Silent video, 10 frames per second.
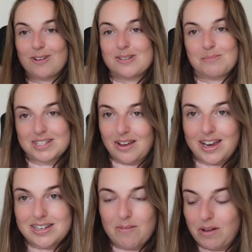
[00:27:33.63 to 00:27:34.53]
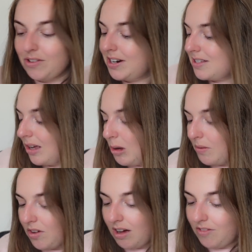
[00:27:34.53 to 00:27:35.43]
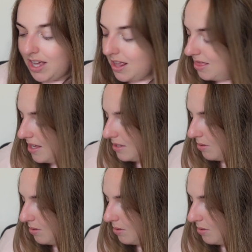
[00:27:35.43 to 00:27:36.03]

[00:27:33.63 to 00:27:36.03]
cool. So I'm excited to have my first cup of coffee in this